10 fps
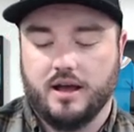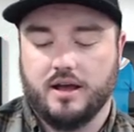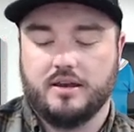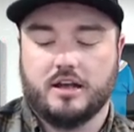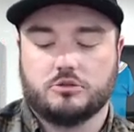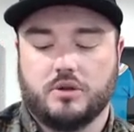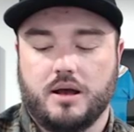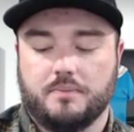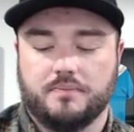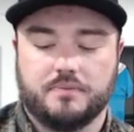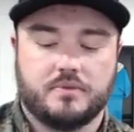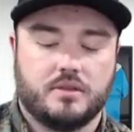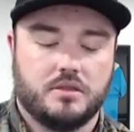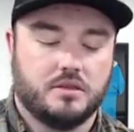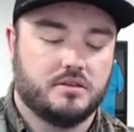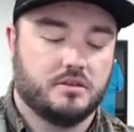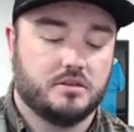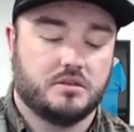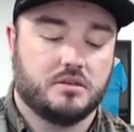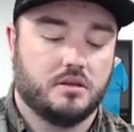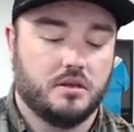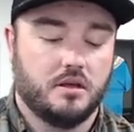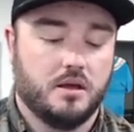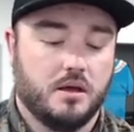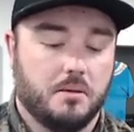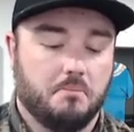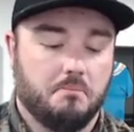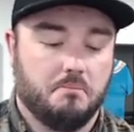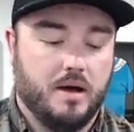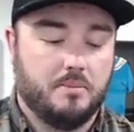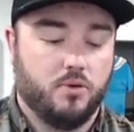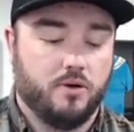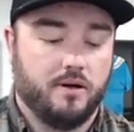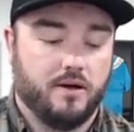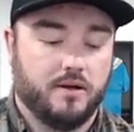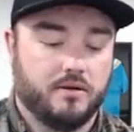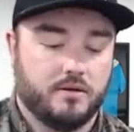Next one up, this is my boy,